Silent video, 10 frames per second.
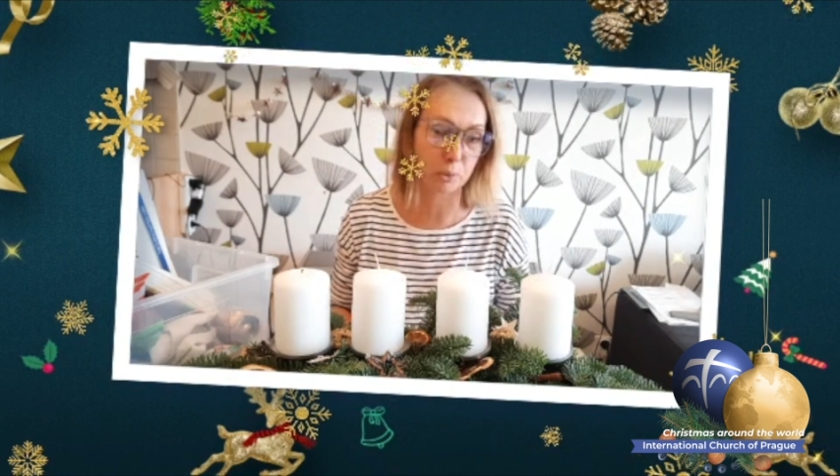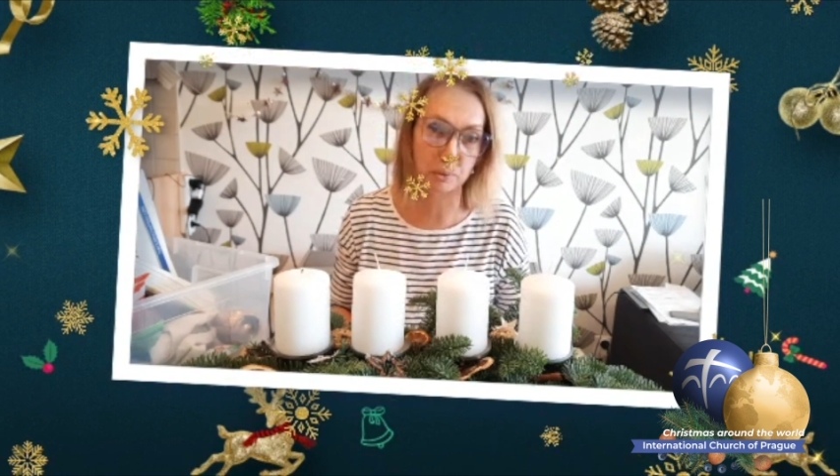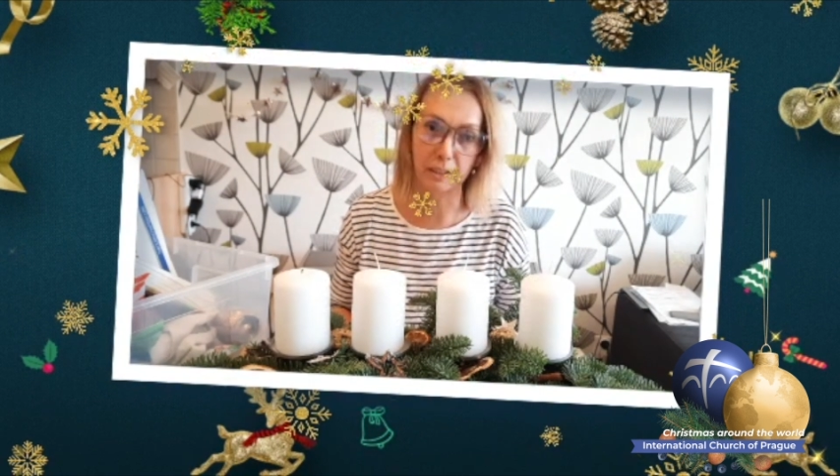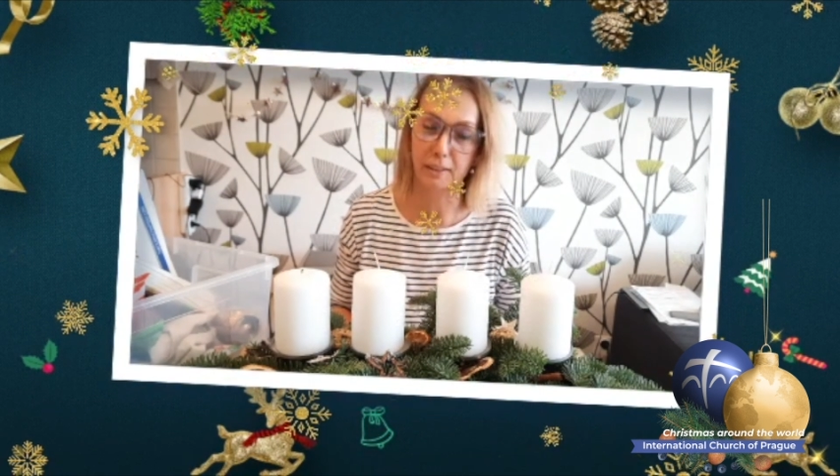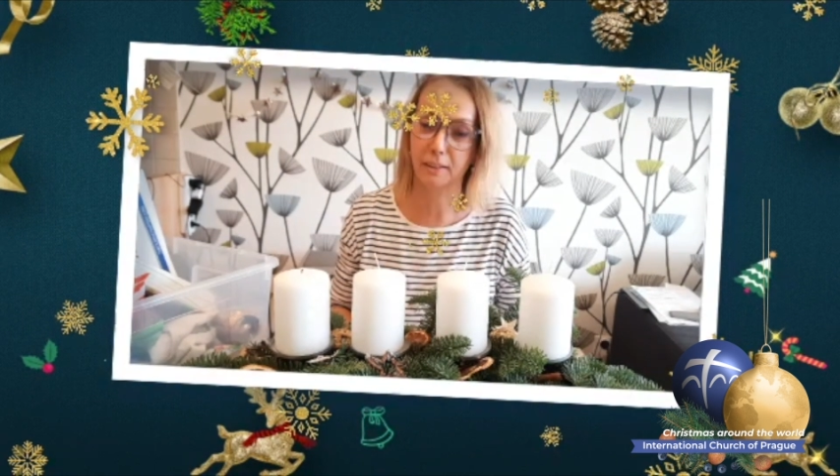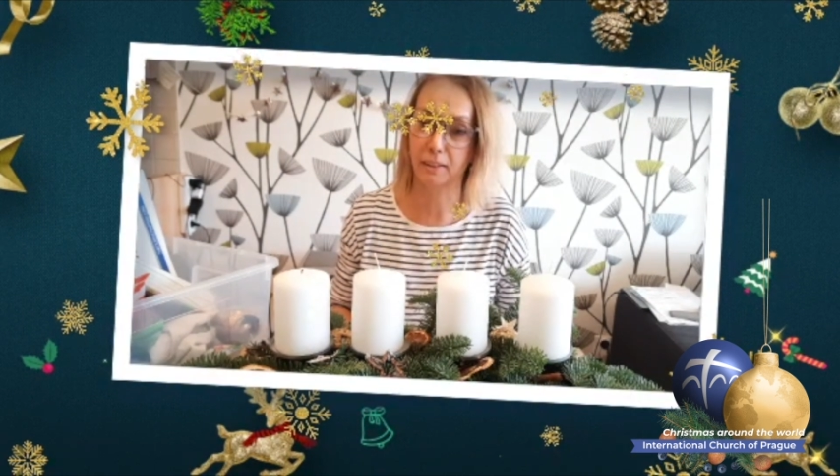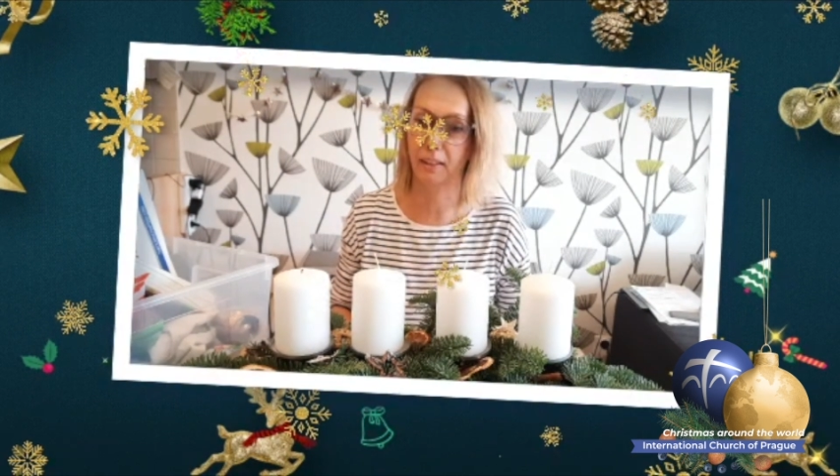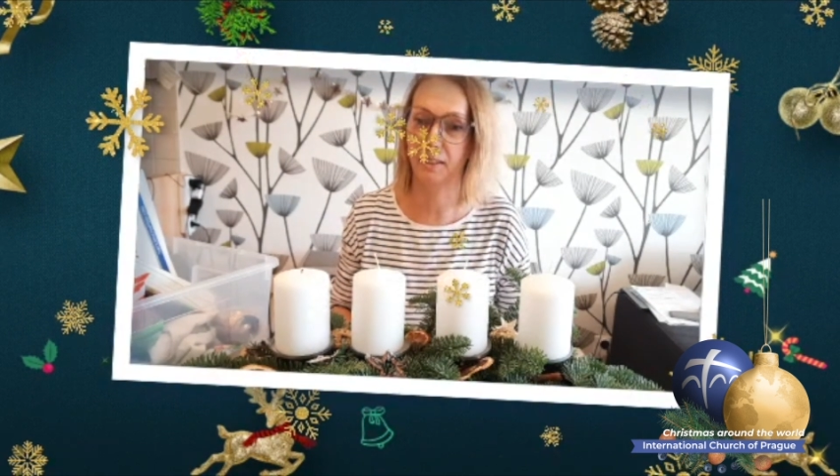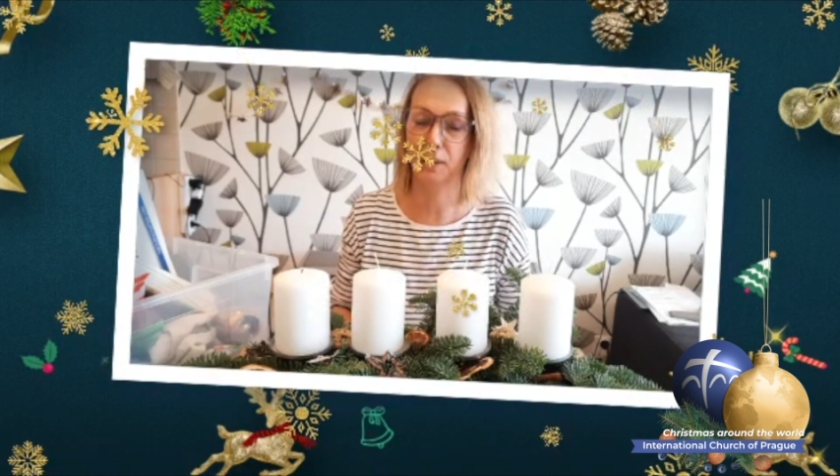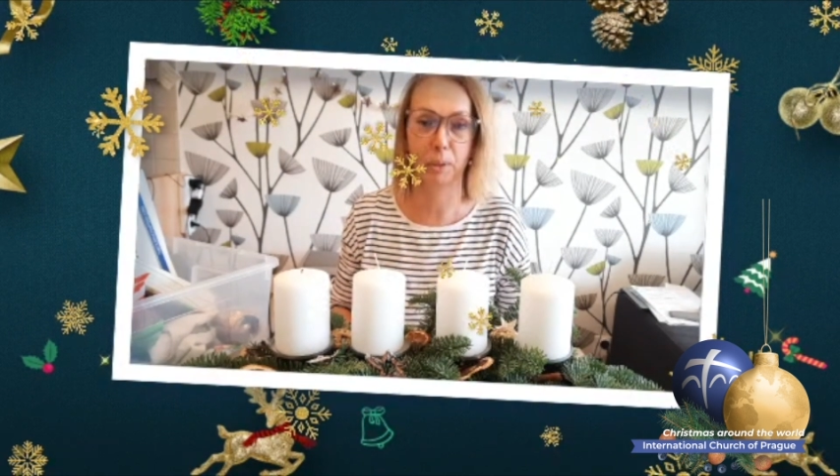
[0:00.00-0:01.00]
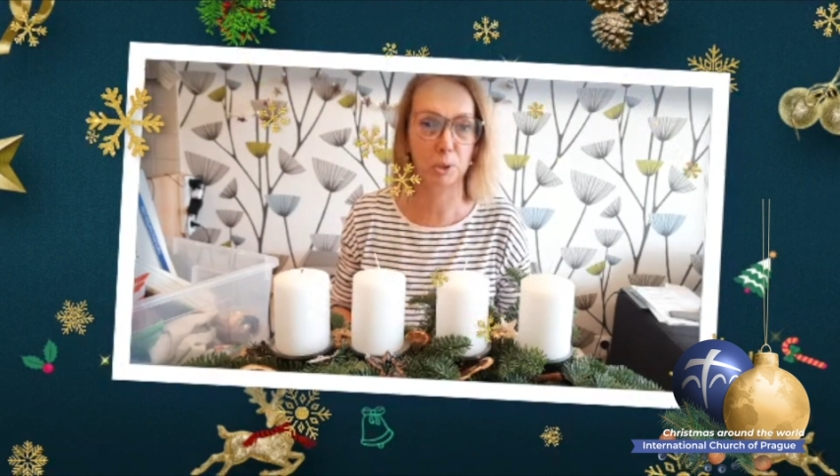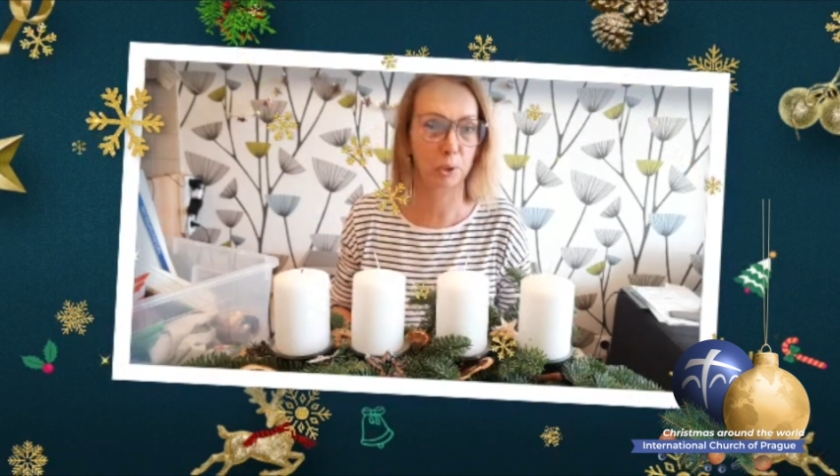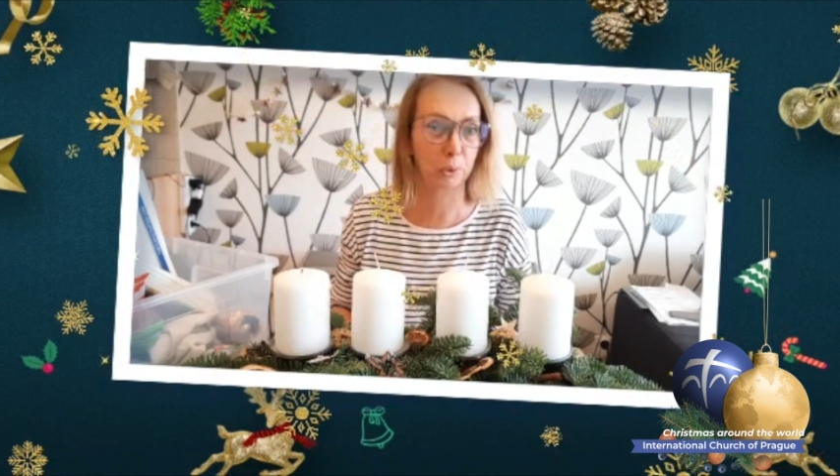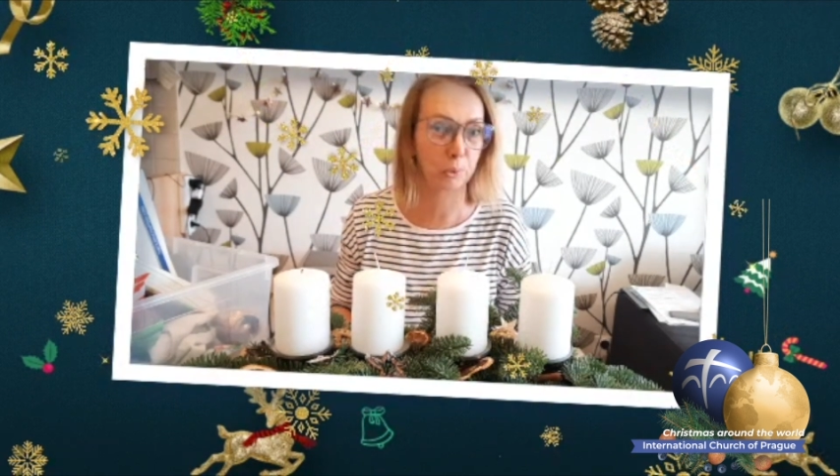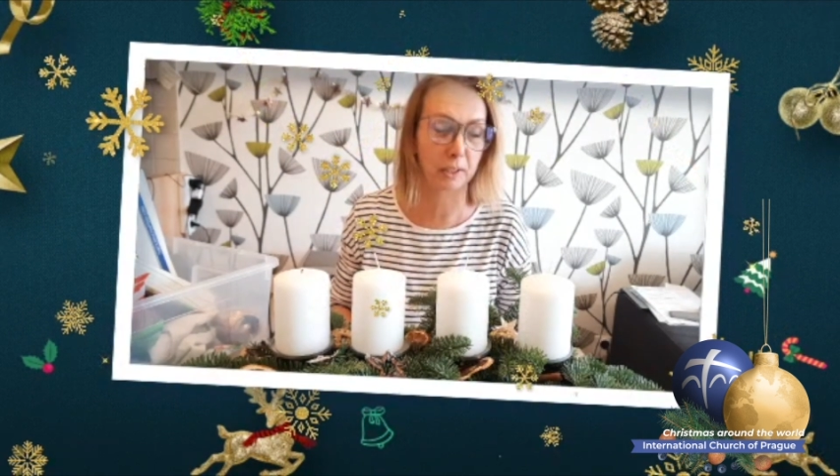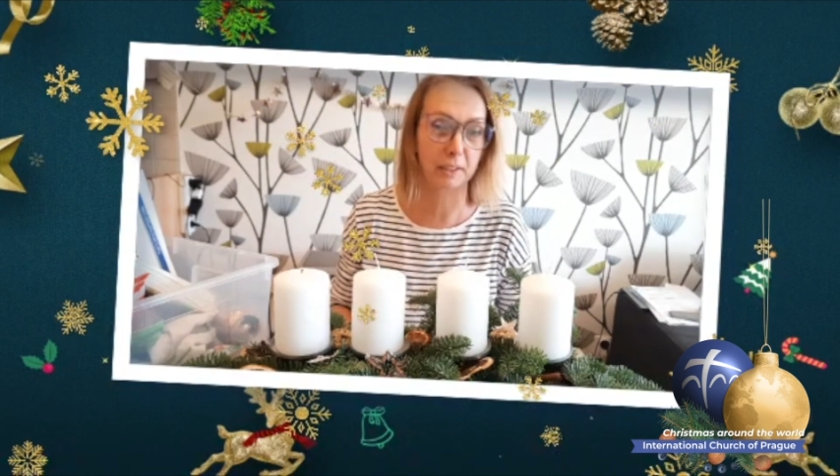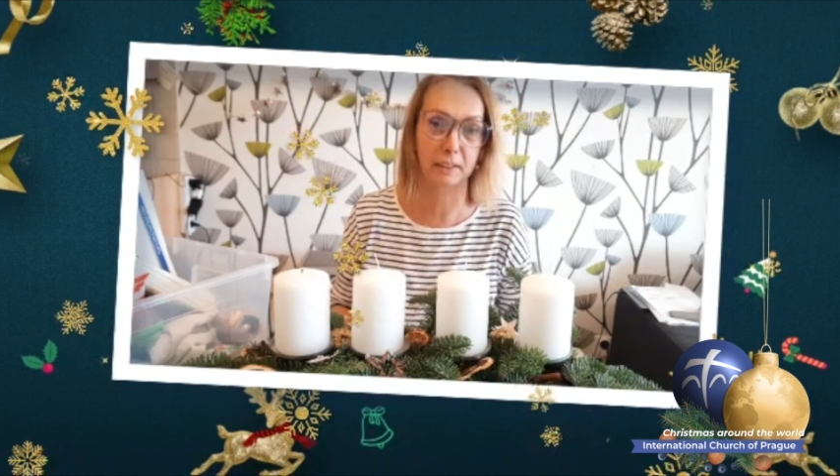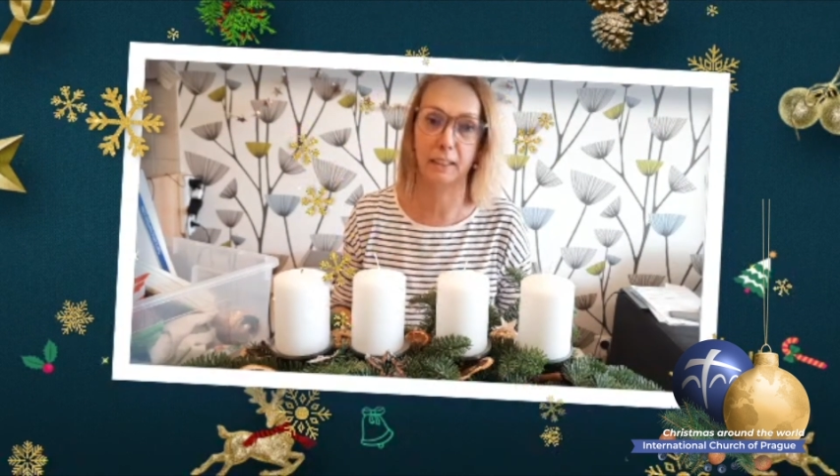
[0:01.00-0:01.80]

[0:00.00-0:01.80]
cookies, special cookies.